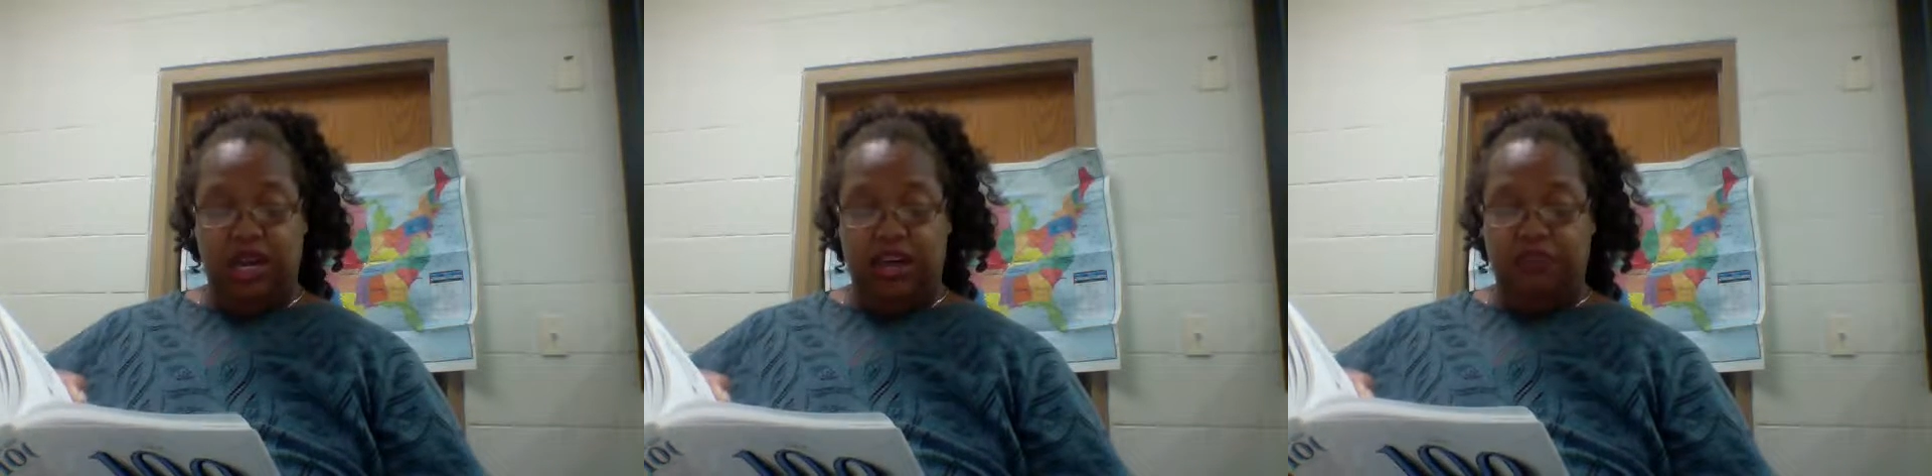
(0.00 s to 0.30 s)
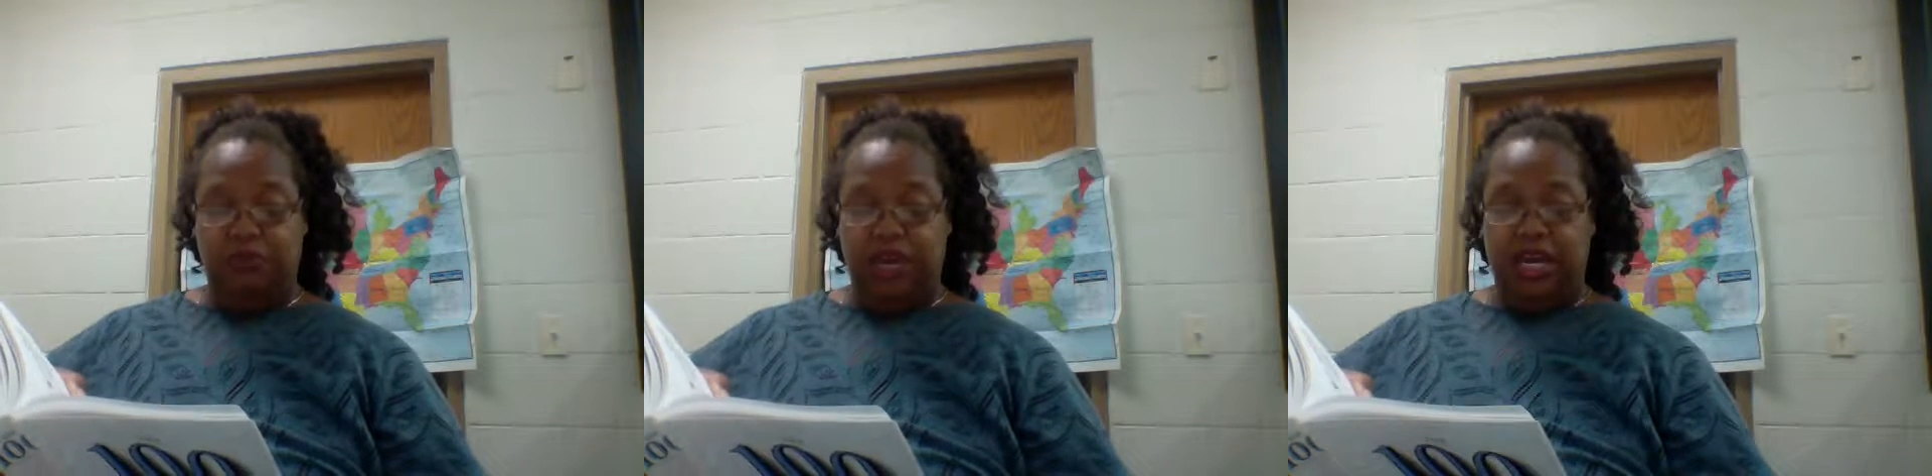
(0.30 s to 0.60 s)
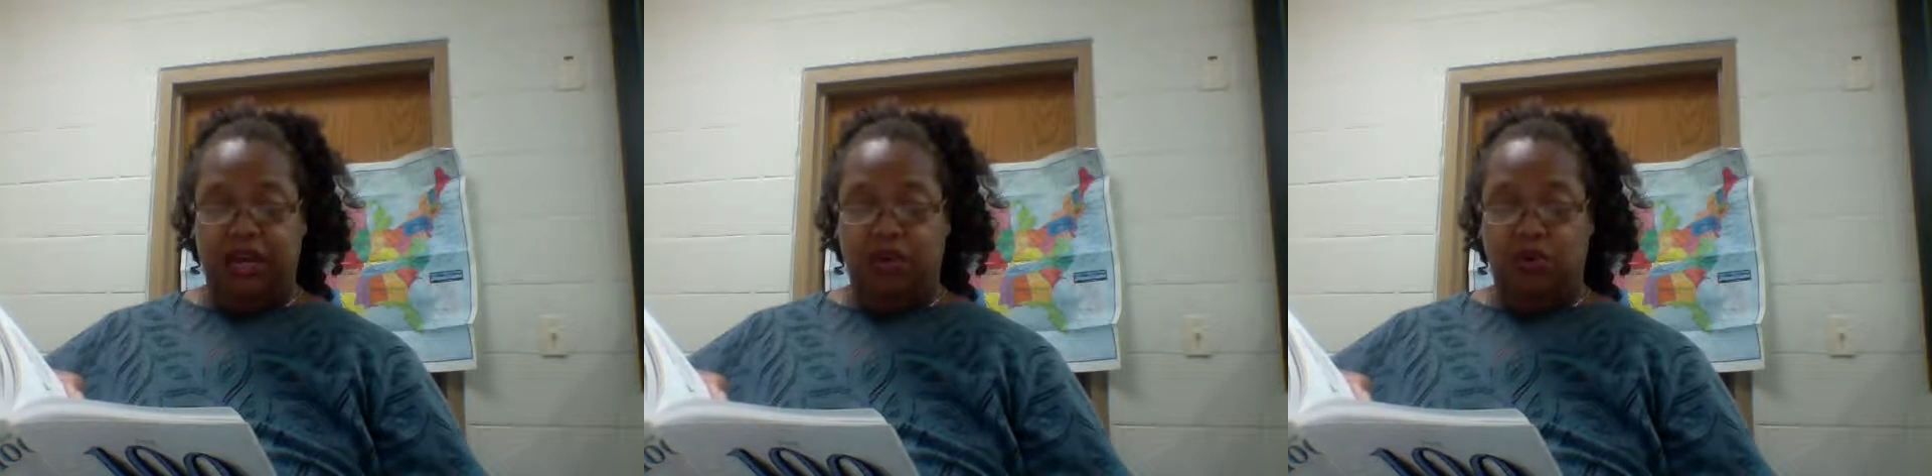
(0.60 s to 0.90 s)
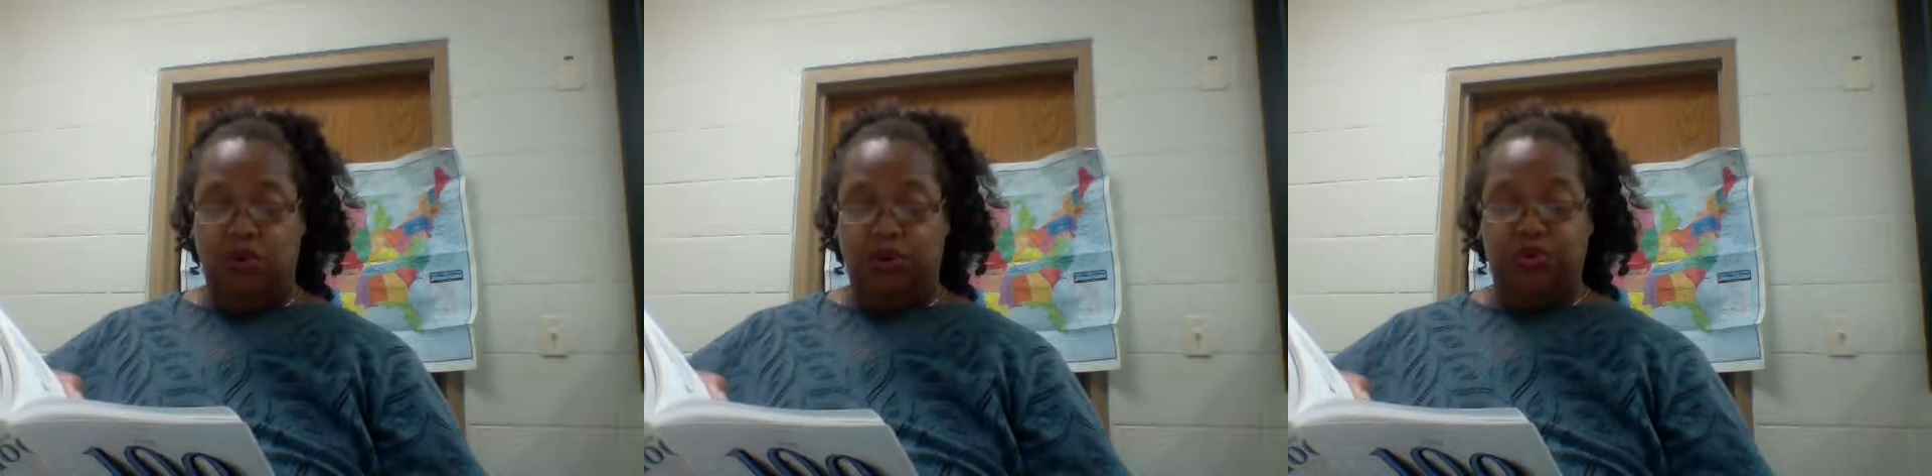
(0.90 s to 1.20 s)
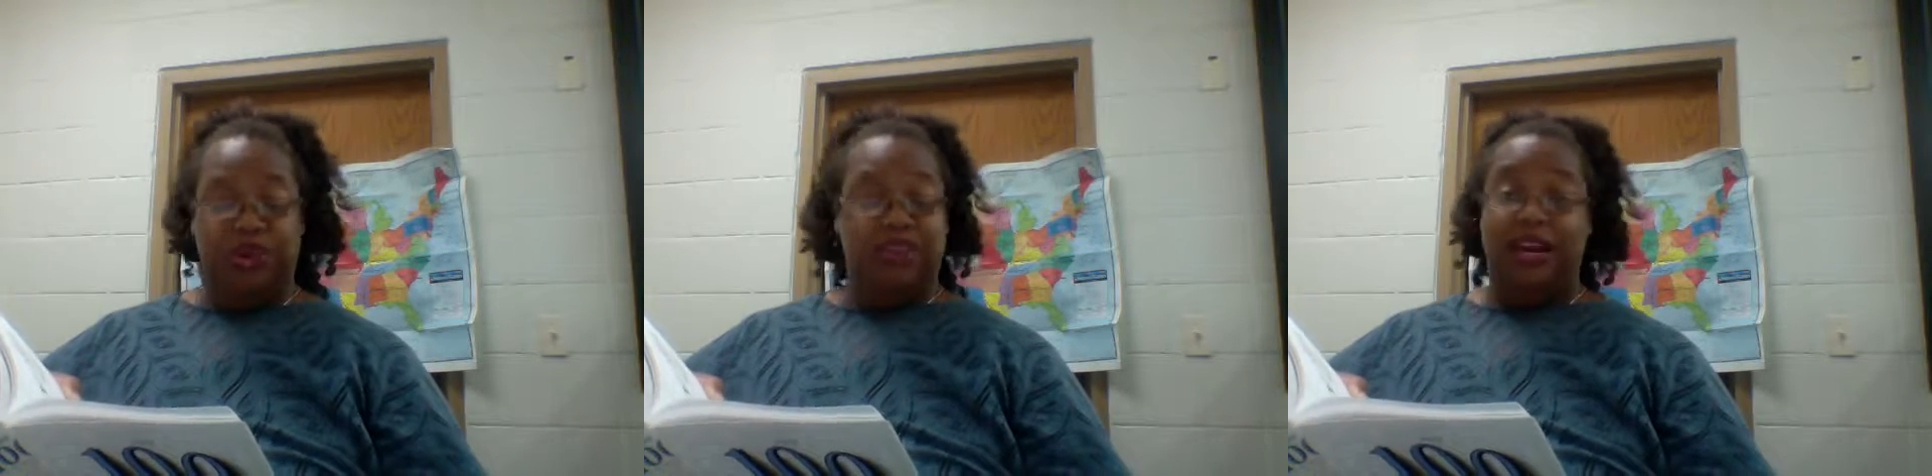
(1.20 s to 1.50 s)
as being in accord
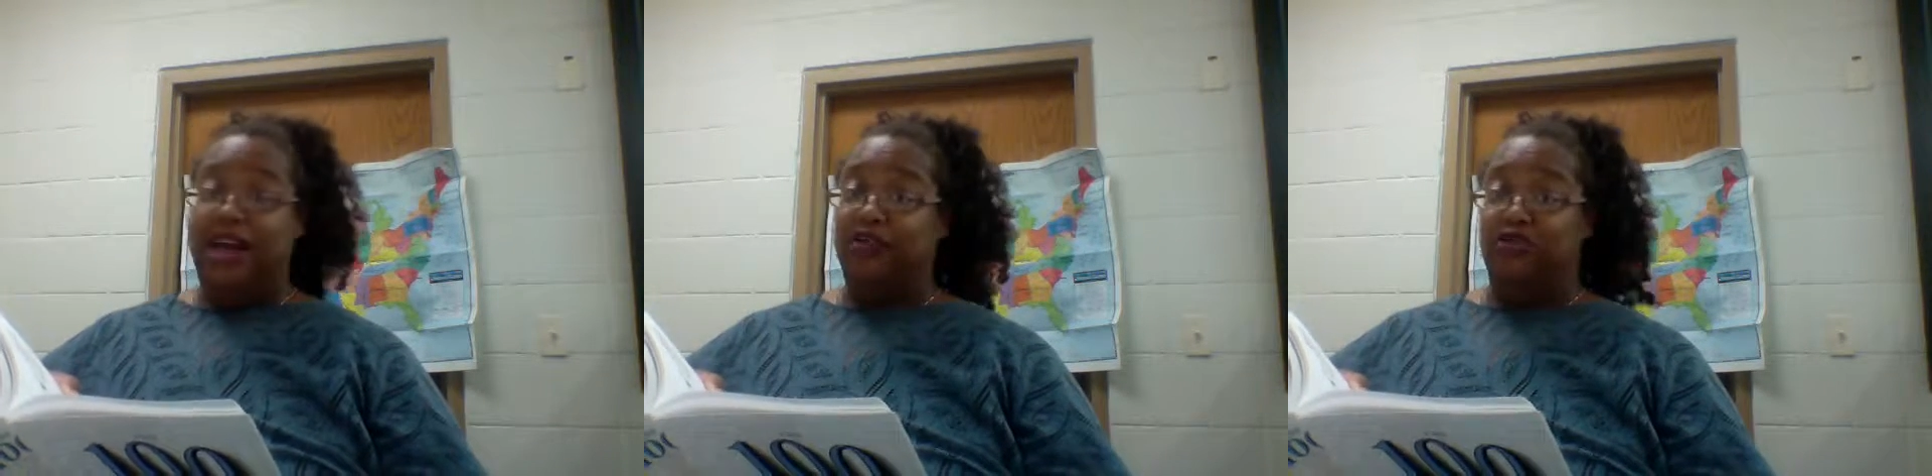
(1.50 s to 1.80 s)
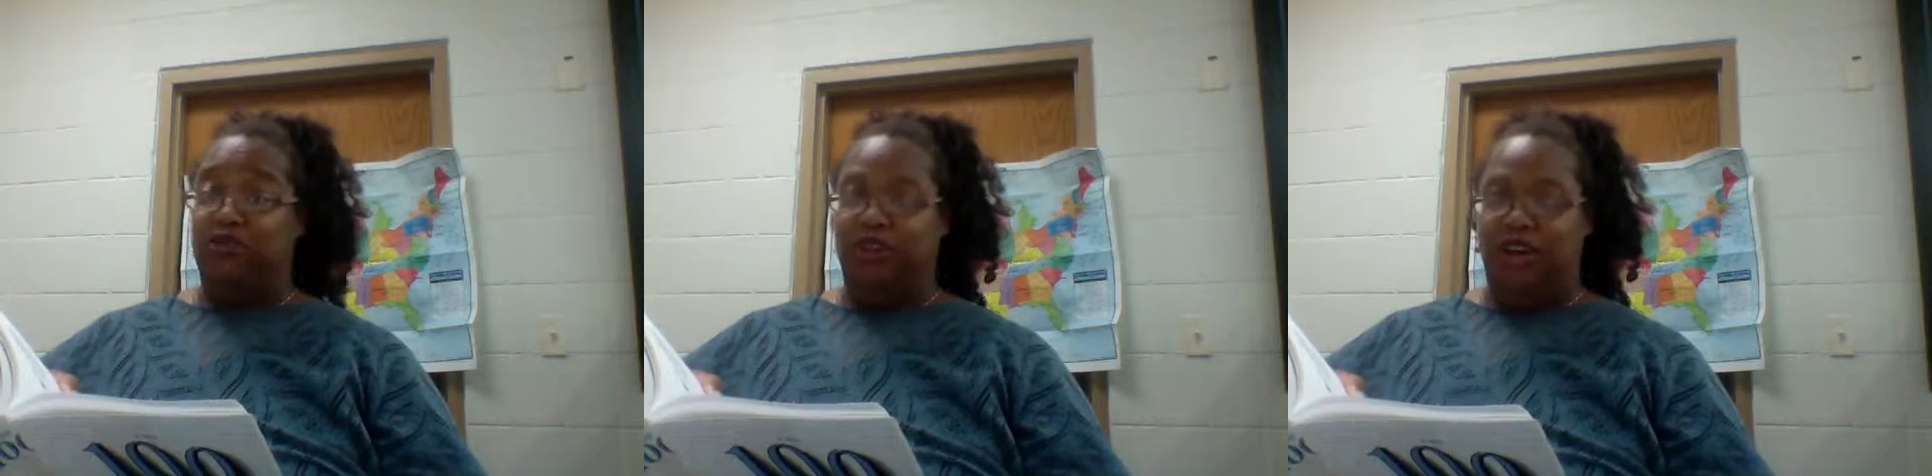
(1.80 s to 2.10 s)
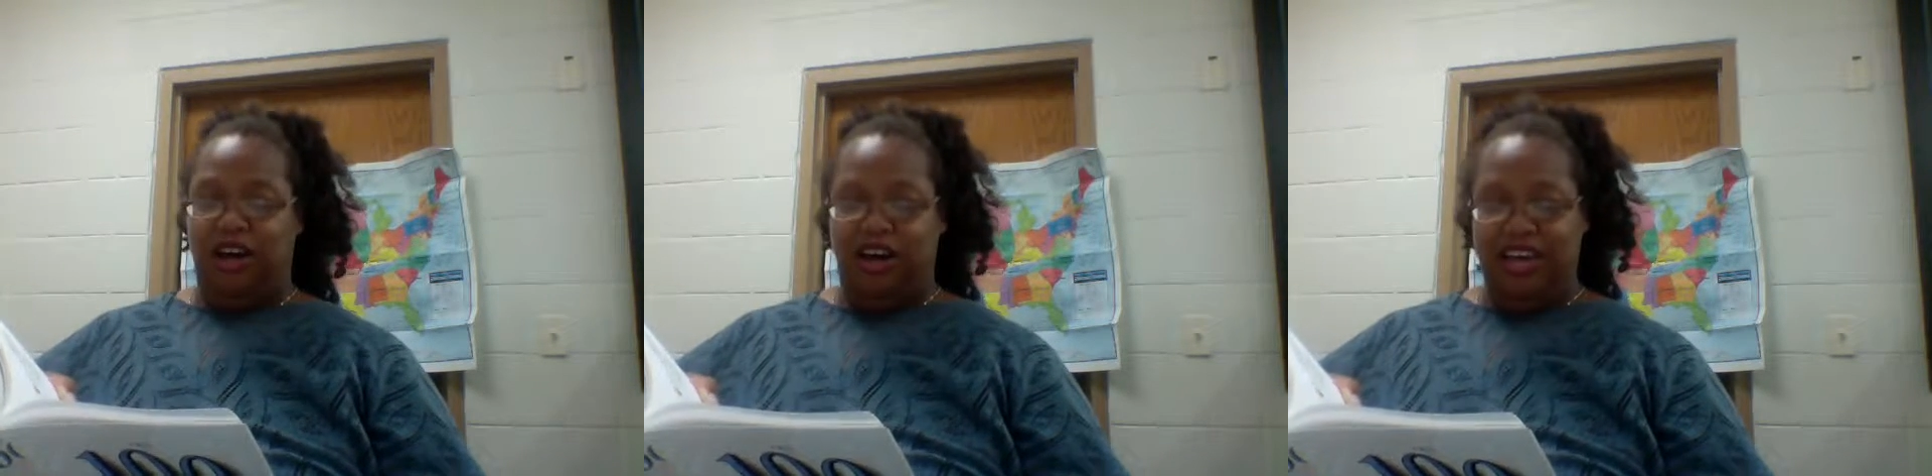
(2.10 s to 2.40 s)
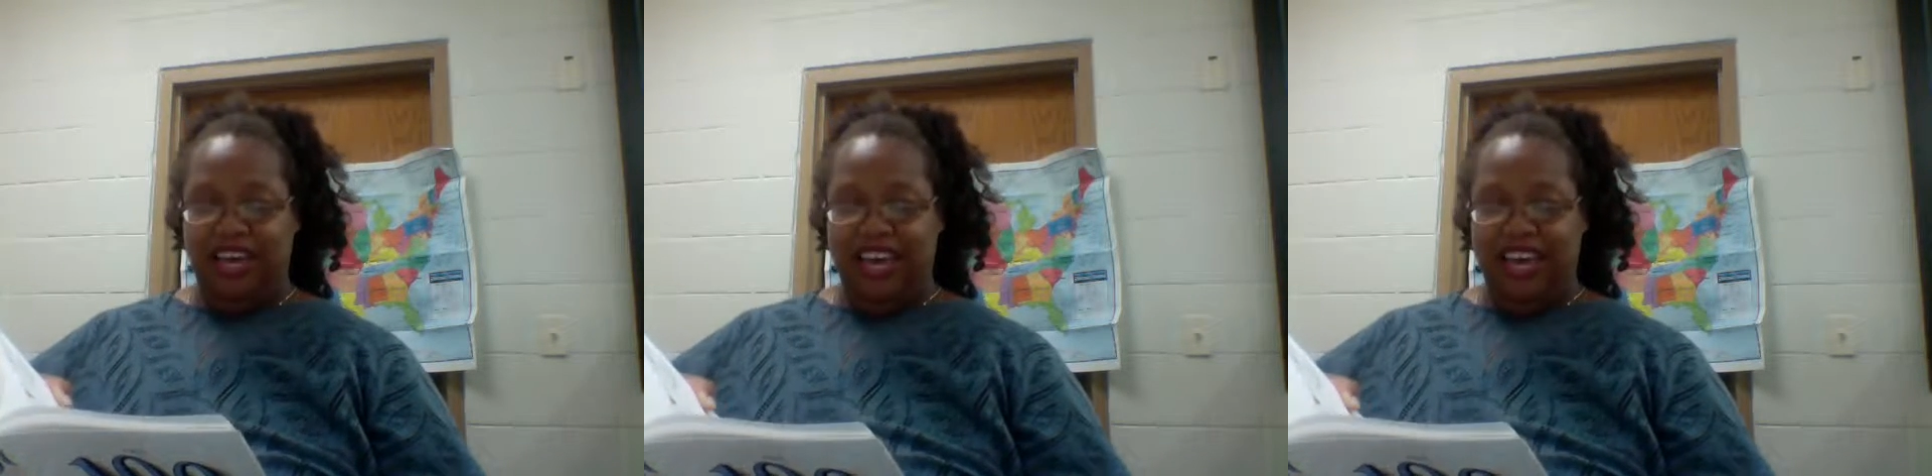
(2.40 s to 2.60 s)
with natural law,